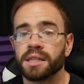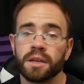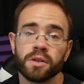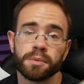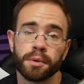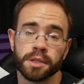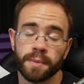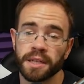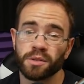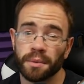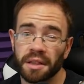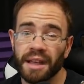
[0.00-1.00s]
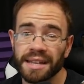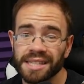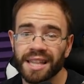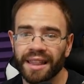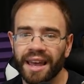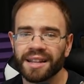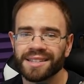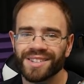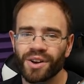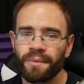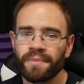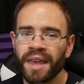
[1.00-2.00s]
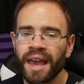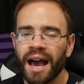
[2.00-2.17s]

The usable space will be less than that. So